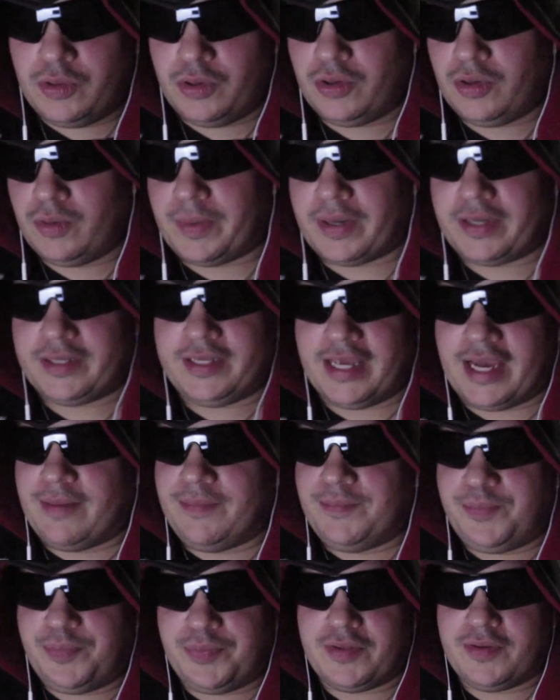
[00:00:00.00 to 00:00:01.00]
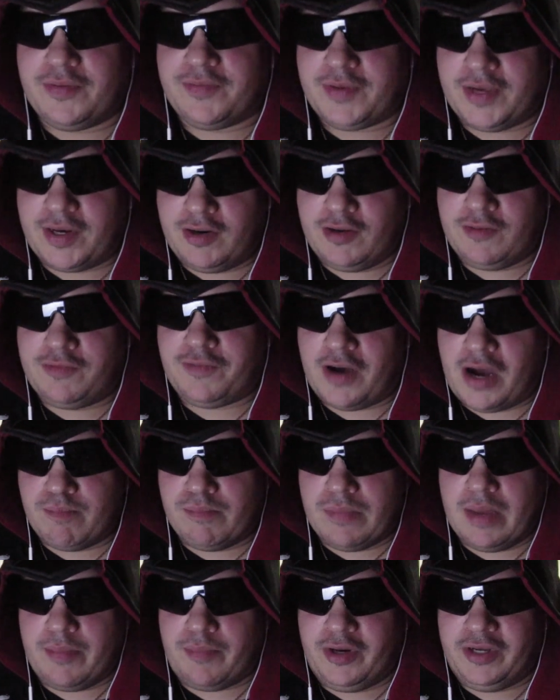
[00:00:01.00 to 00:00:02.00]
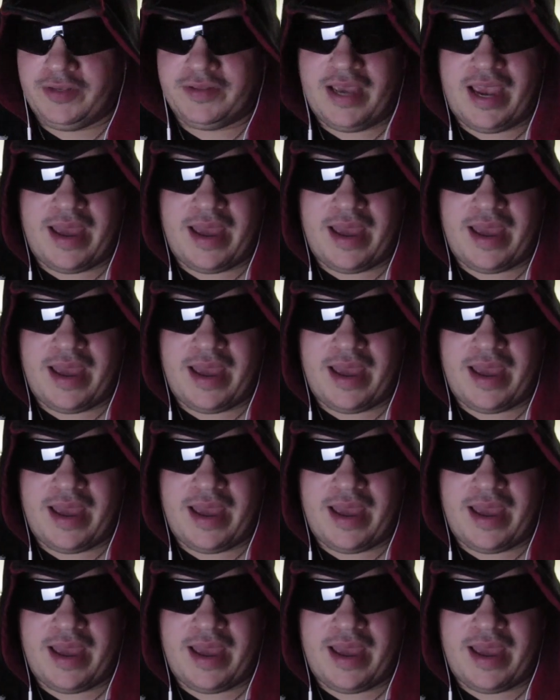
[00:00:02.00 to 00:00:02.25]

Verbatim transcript: Whew, but yeah very fond memory,